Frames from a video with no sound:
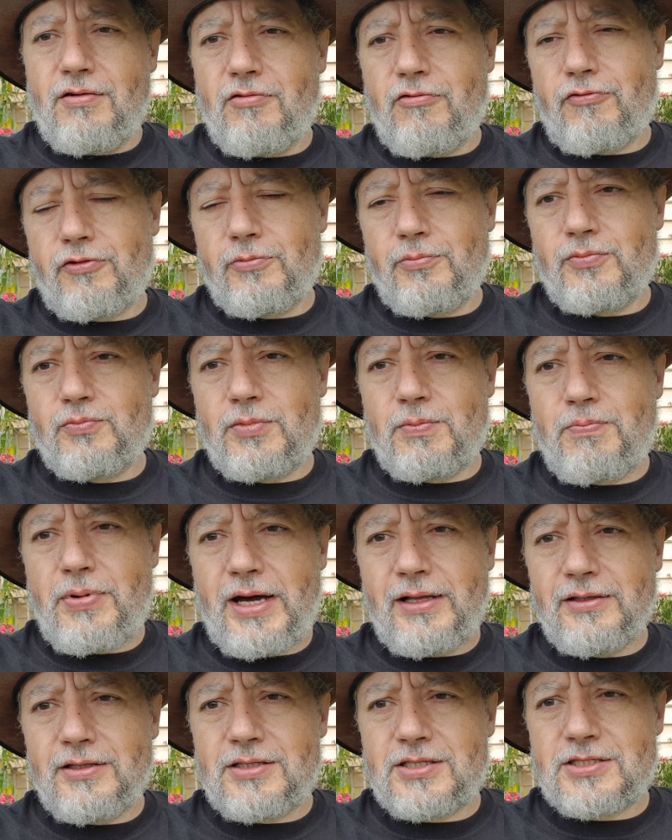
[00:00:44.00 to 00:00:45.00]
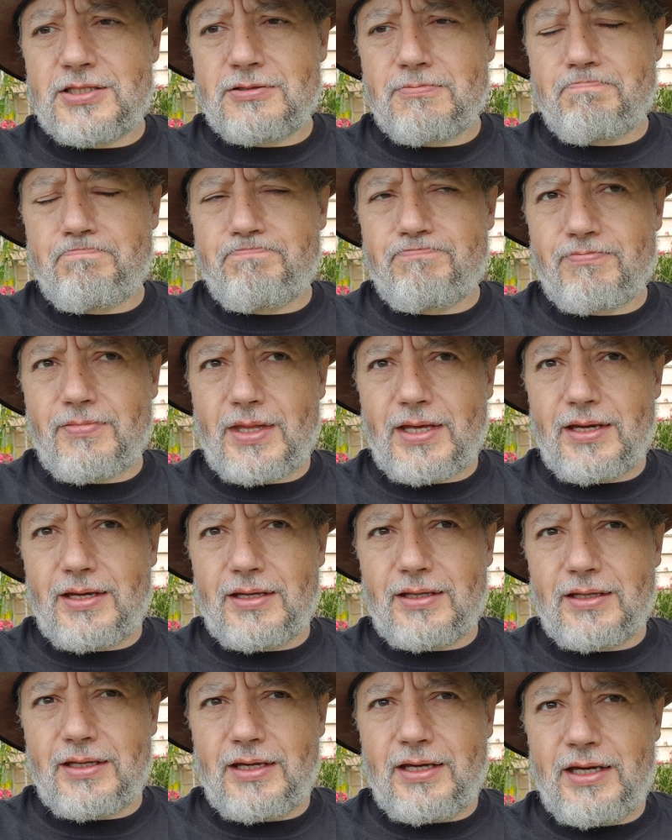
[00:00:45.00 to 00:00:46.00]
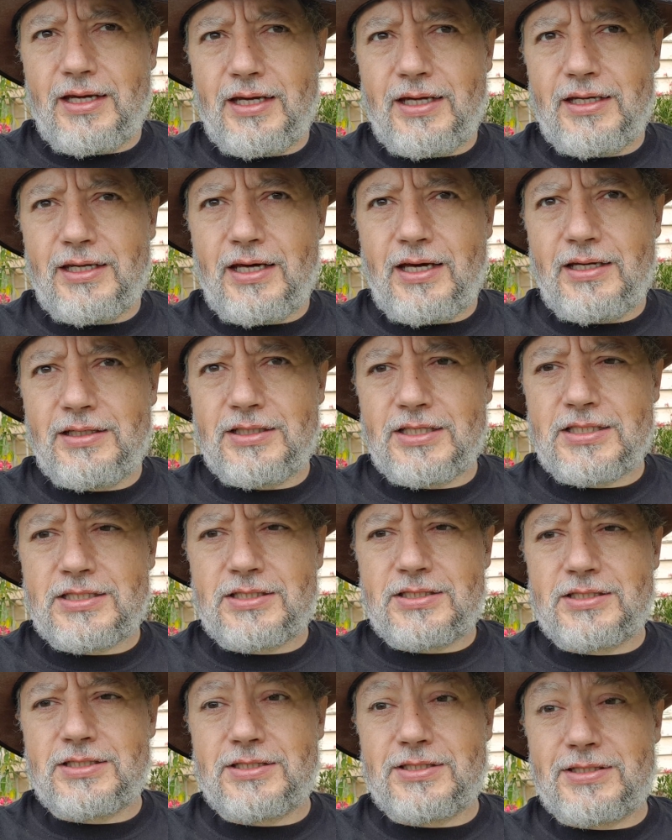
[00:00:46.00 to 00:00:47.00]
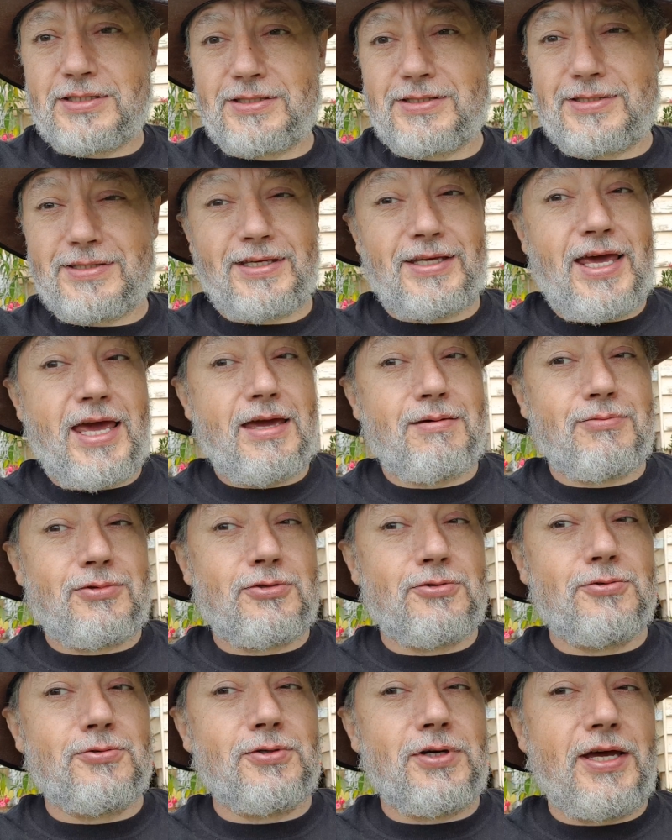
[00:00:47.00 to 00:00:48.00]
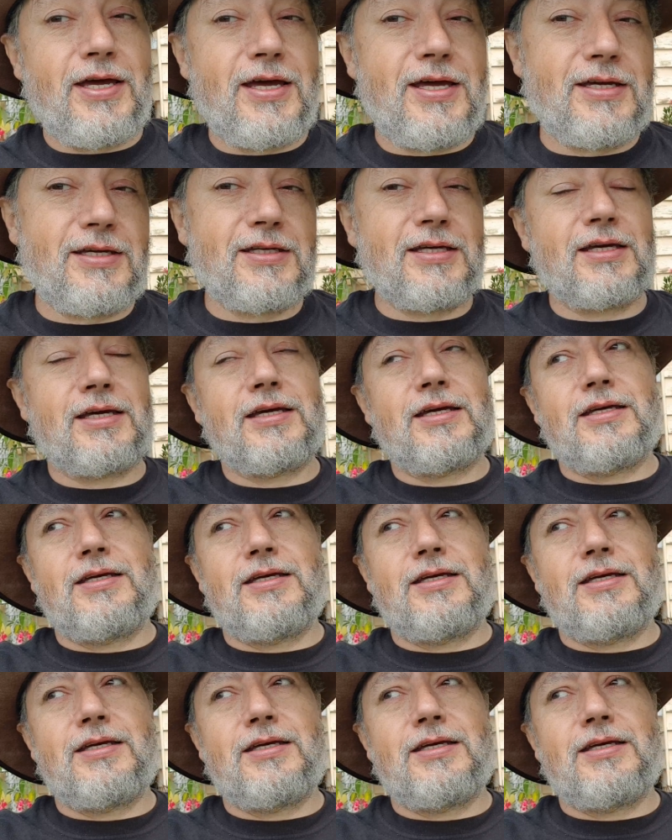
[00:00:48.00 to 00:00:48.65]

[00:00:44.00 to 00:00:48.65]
from the pallets, and I just came to a,